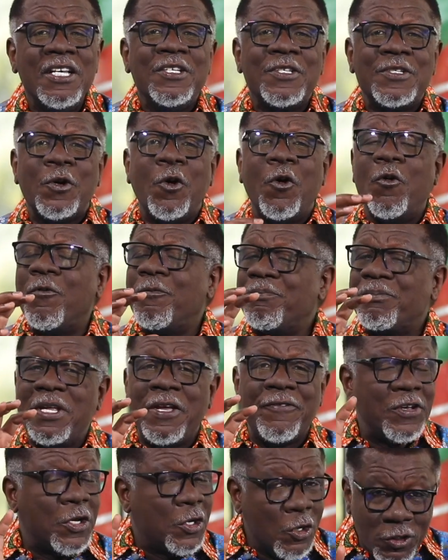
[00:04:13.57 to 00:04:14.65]
So
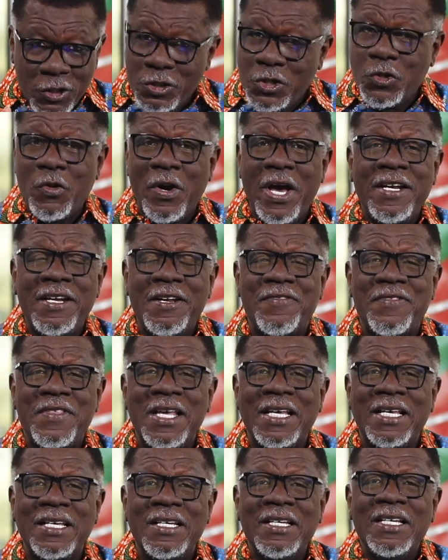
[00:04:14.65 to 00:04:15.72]
if you're going to do
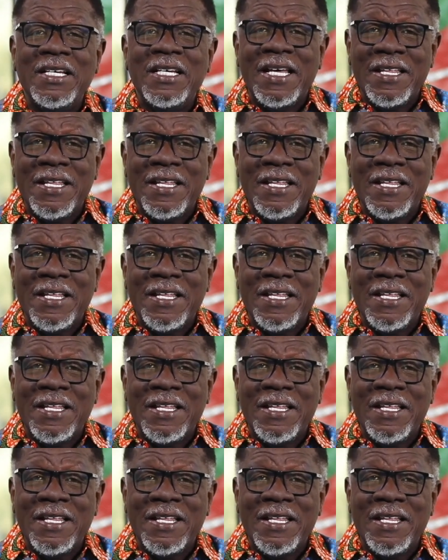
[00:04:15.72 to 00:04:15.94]
anything